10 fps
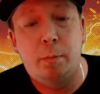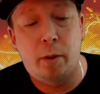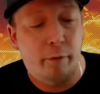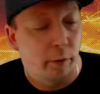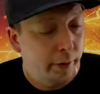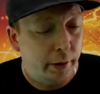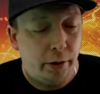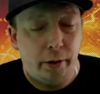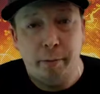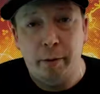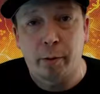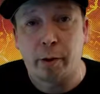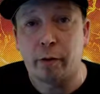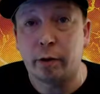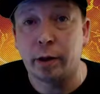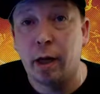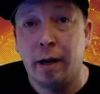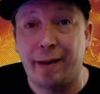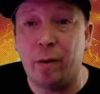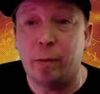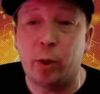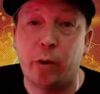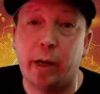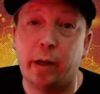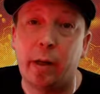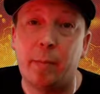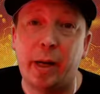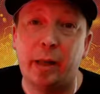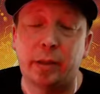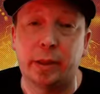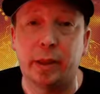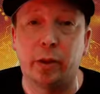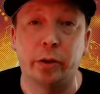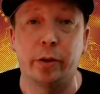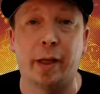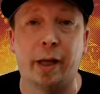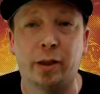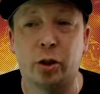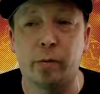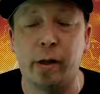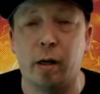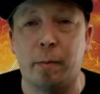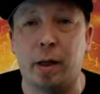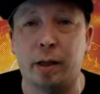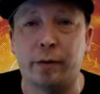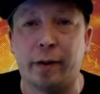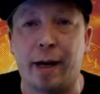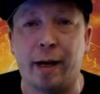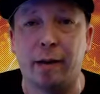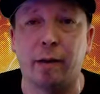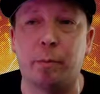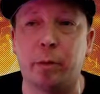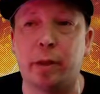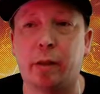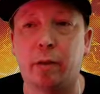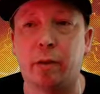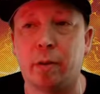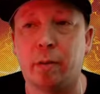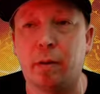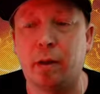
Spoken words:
peripherals, his USB peripherals. That would be great, and I might still do that. It's $300 for that particular